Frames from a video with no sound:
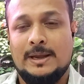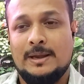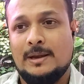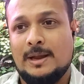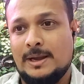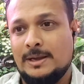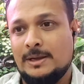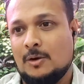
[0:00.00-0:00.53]

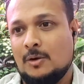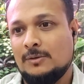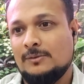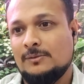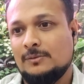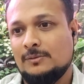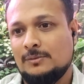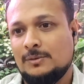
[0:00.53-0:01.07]
And I
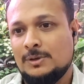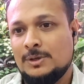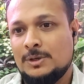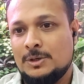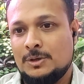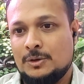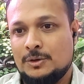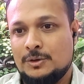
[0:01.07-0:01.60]
also
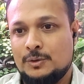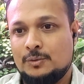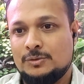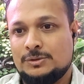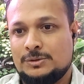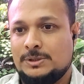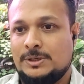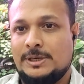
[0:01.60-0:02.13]

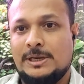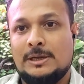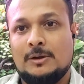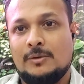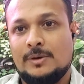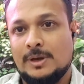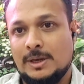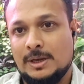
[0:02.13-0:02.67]
use the
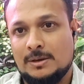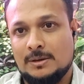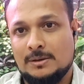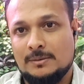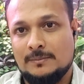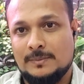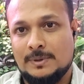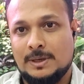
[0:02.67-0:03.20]

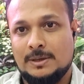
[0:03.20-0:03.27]
dechlorinator,